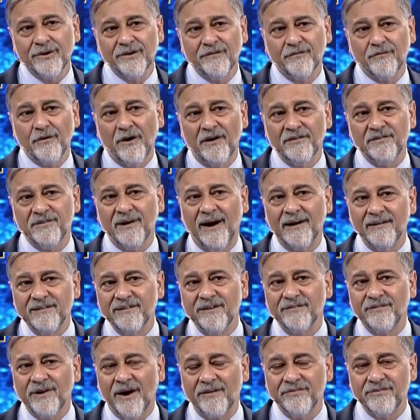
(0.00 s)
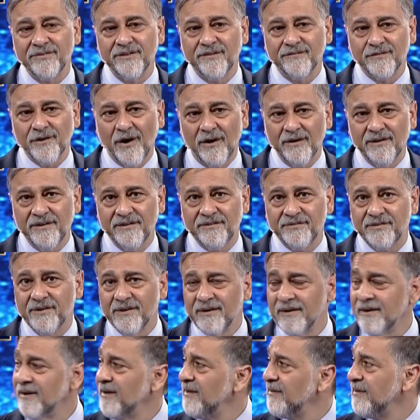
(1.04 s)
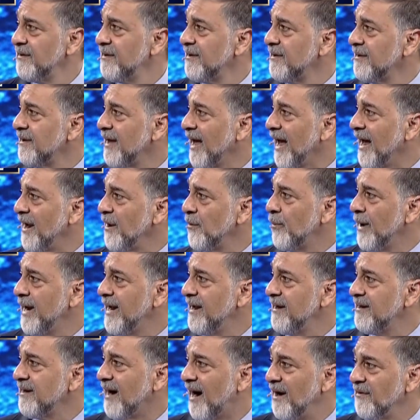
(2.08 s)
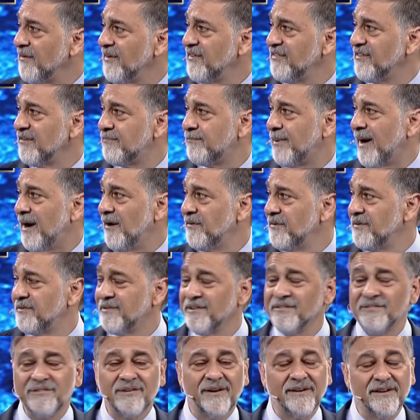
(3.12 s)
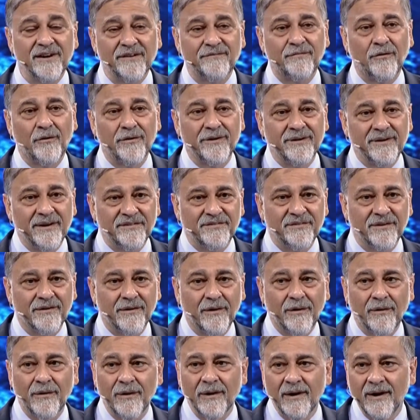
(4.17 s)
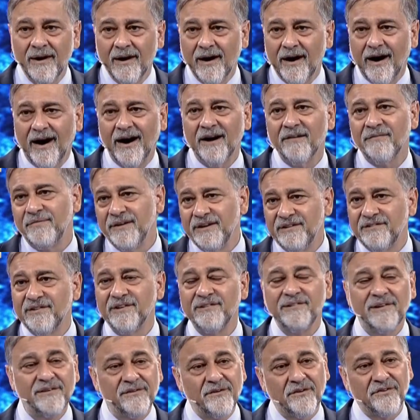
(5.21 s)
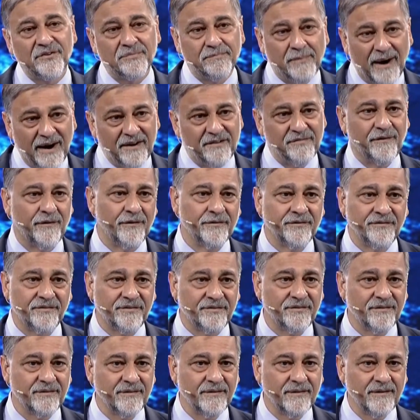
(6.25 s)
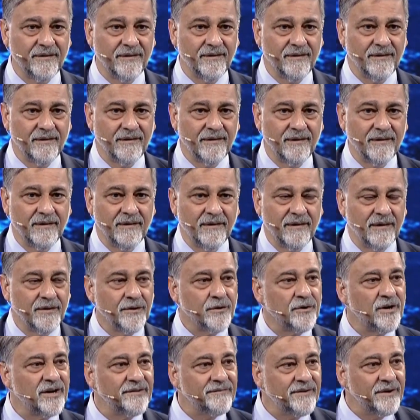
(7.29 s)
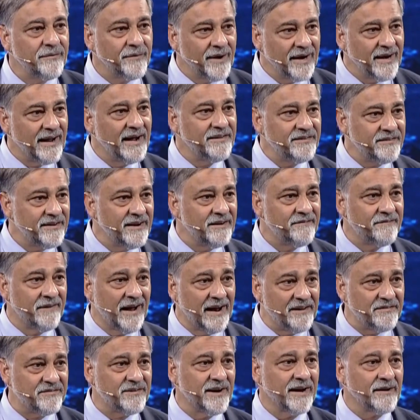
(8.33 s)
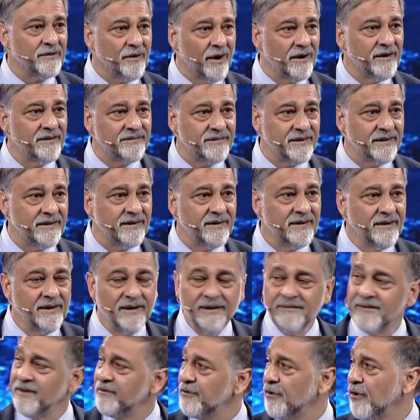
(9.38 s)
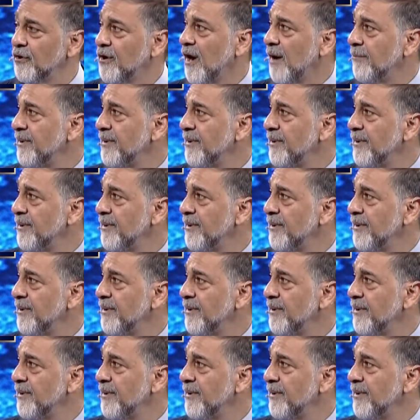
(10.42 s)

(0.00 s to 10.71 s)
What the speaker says: would have cost hundreds of thousands of dollars and weighed hundreds of pounds just 30 or 40 years ago are features in your smartphones. You don't even realize the advanced technology that you're